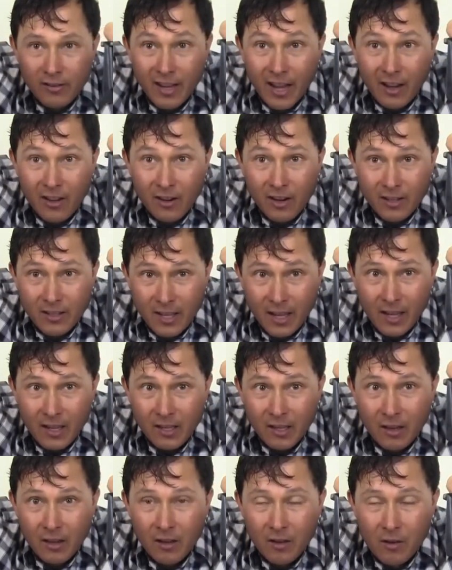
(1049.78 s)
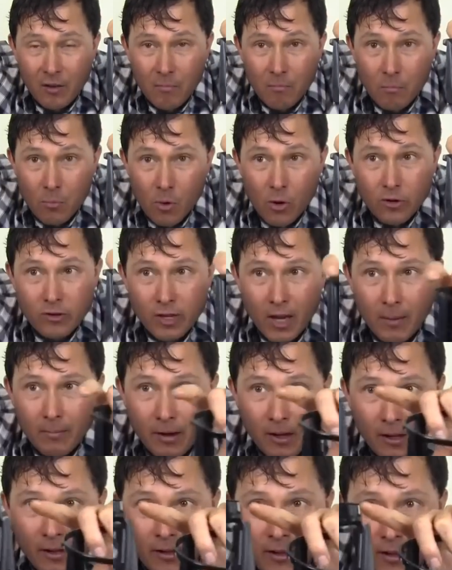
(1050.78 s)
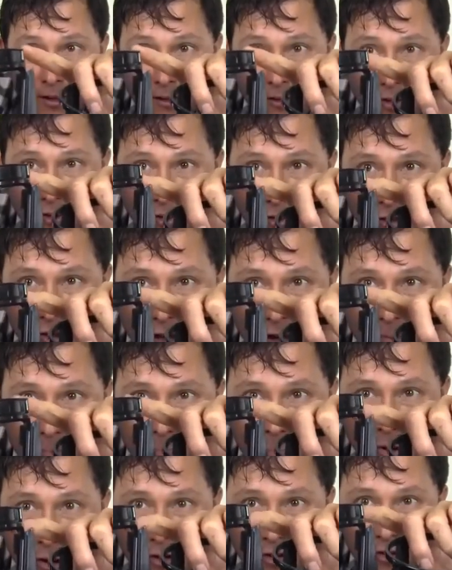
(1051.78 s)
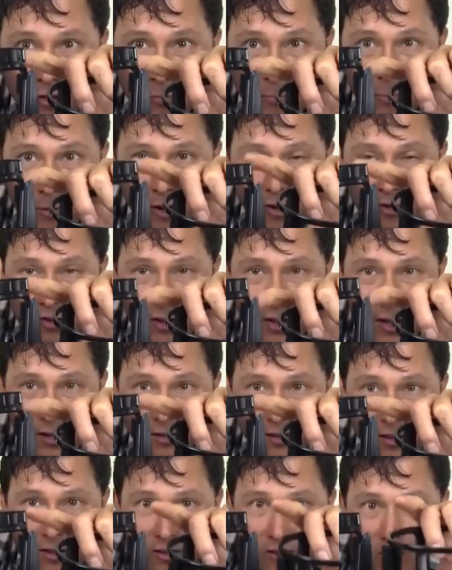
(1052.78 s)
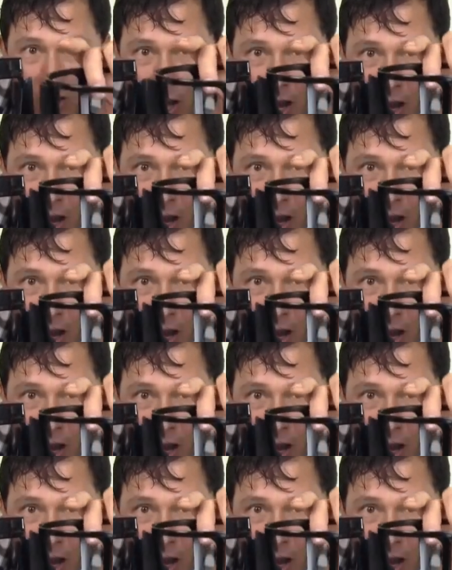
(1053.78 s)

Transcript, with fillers: is that going to take you more time to clean because you got to brush your brush against this